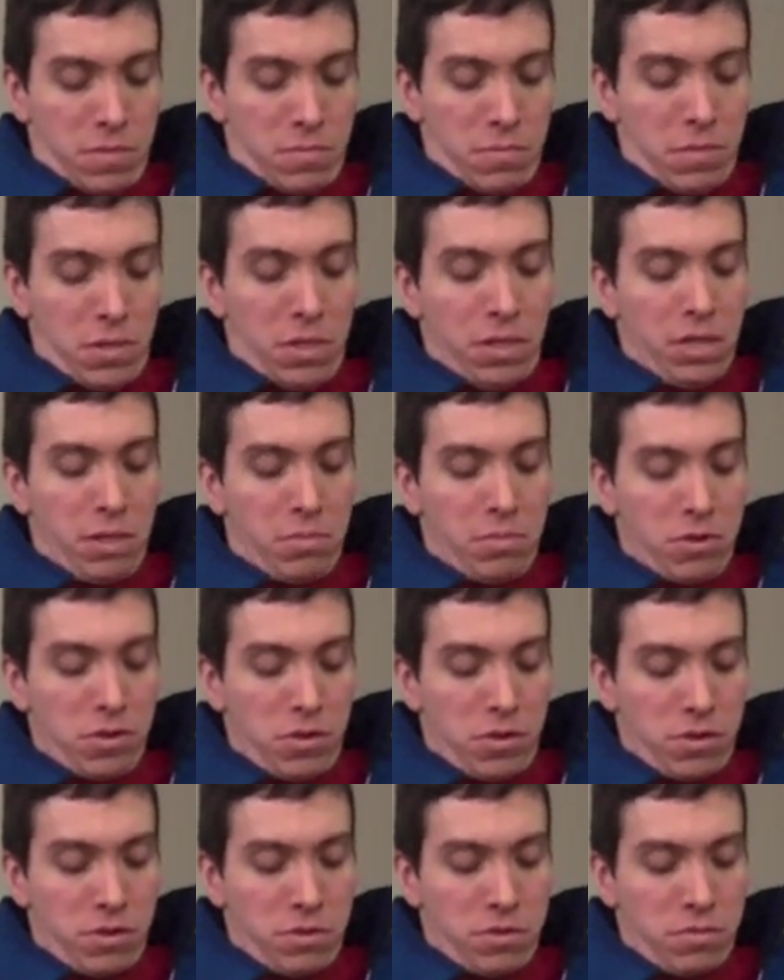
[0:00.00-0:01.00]
with the zipper
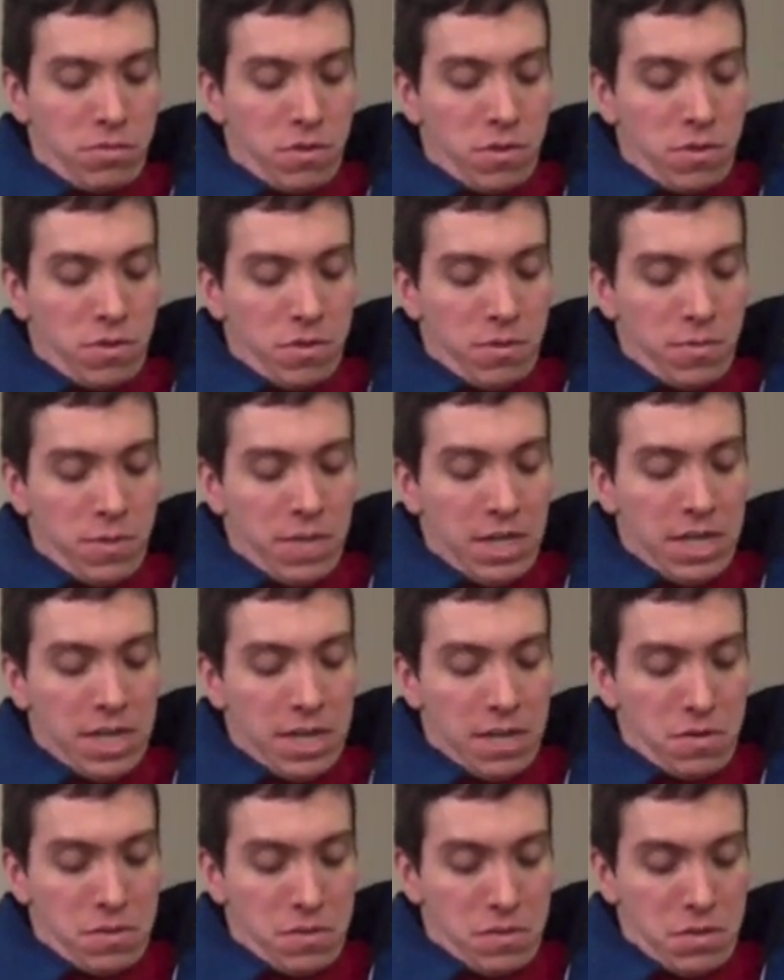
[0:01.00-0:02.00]
all the way
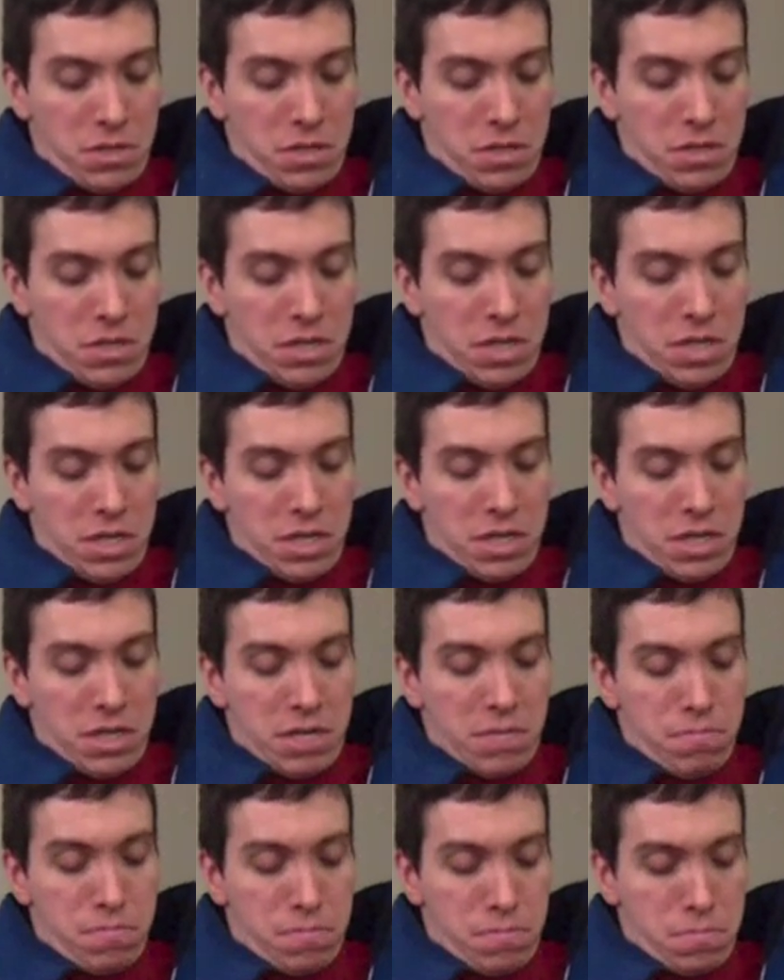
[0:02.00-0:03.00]
down to line it
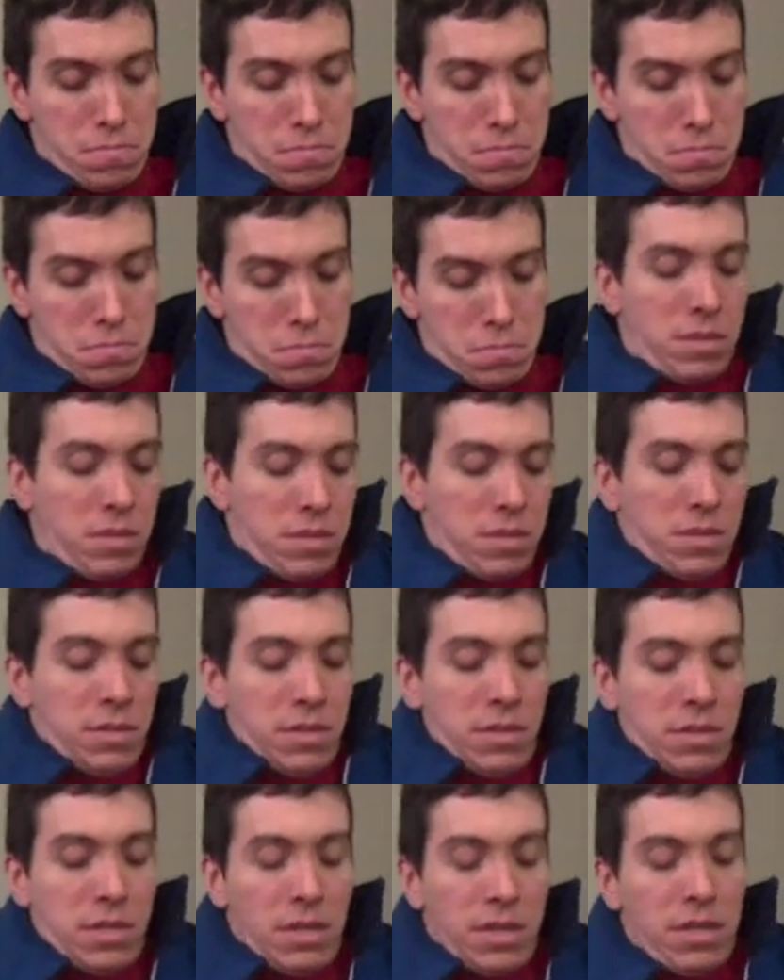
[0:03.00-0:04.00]
up.
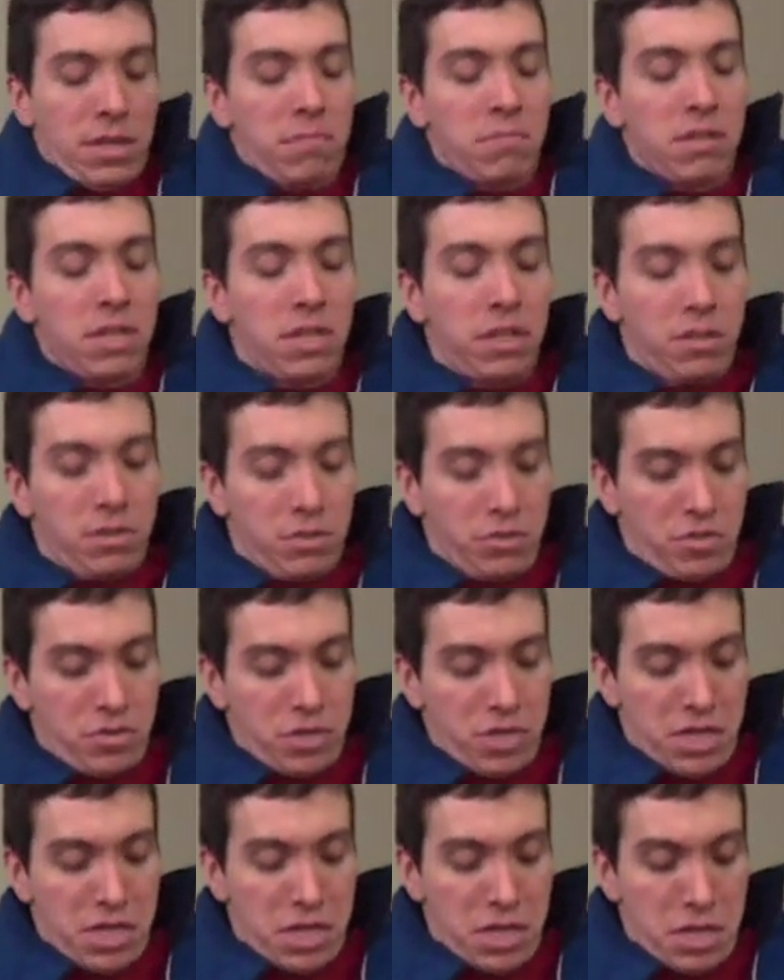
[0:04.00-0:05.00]
It can be a little
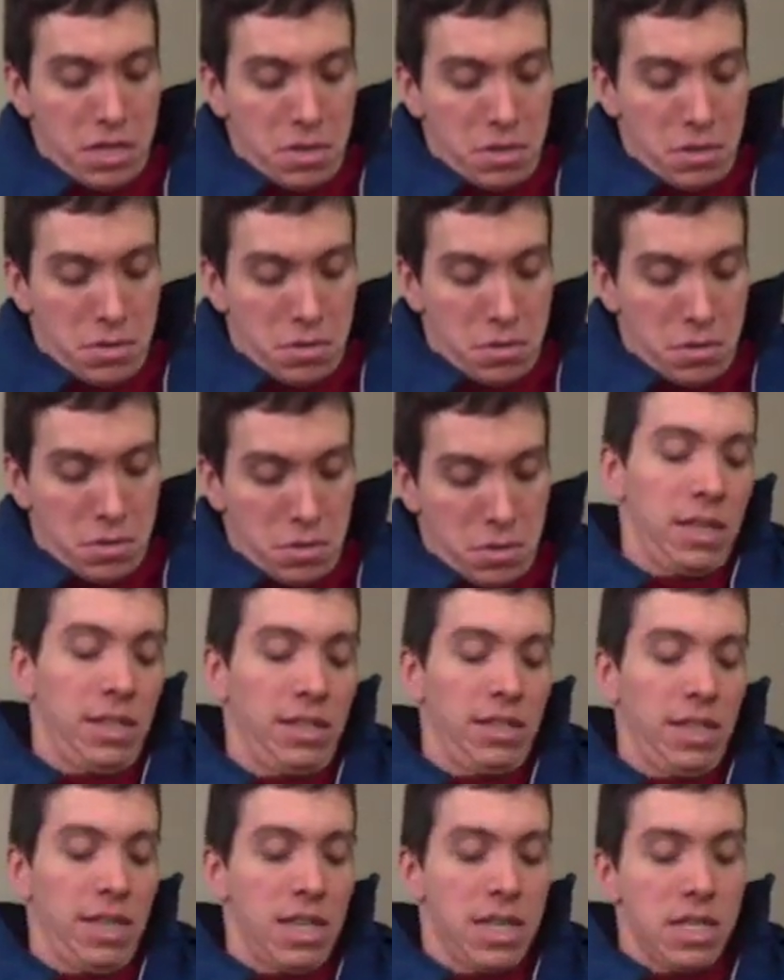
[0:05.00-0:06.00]
tricky.
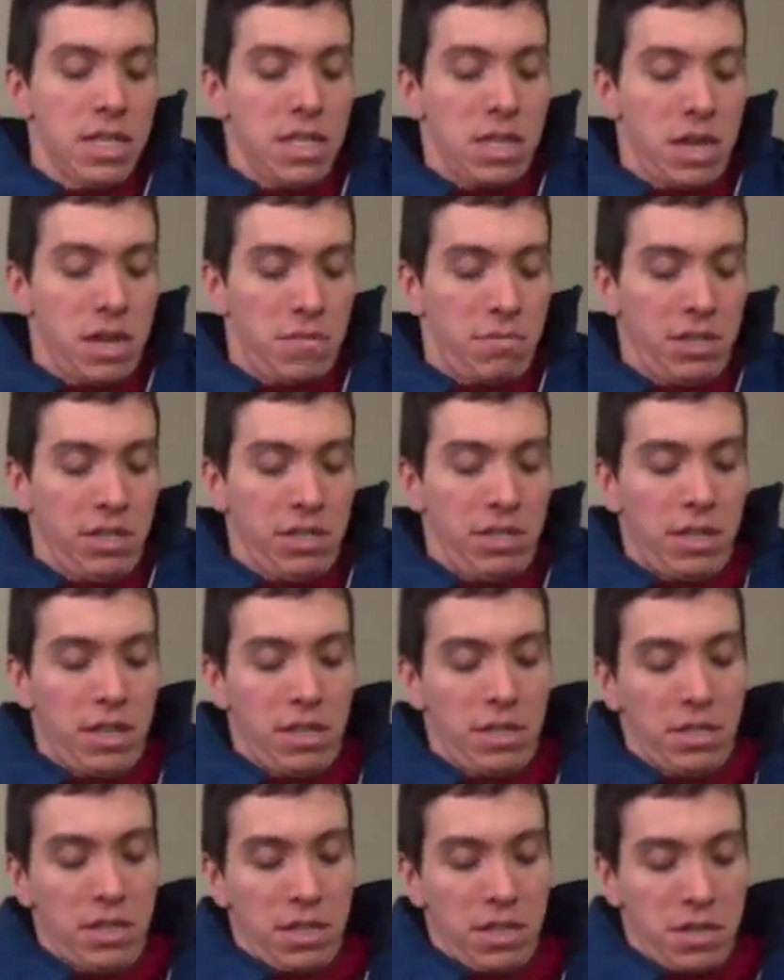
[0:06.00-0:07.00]
It's in there, but it's
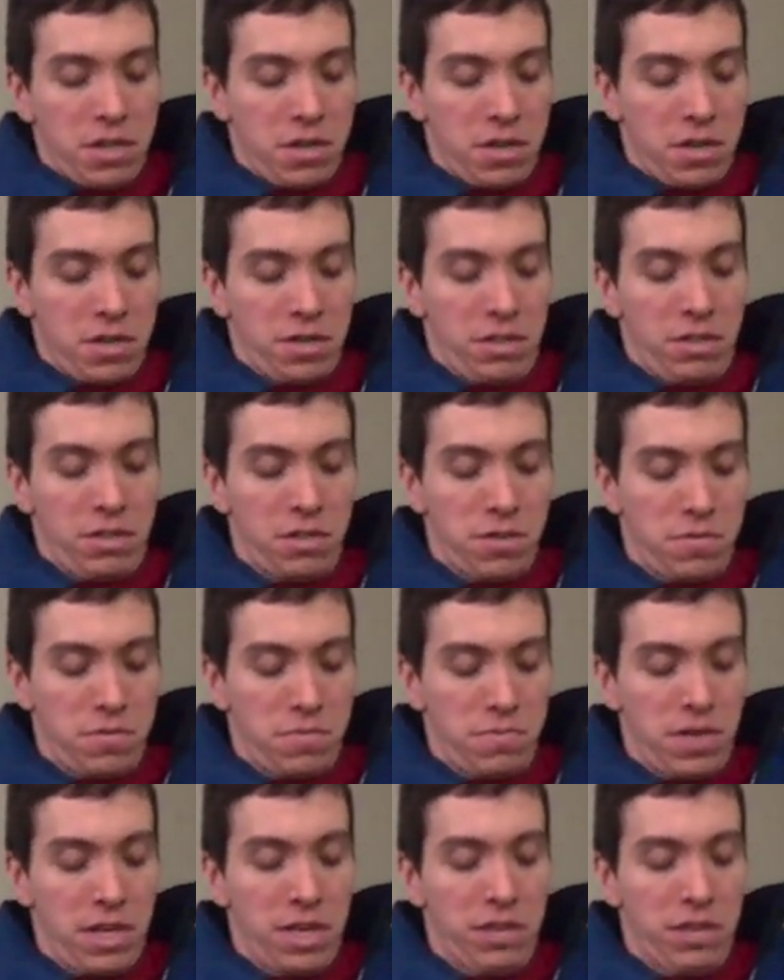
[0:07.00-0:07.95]
not secure. So what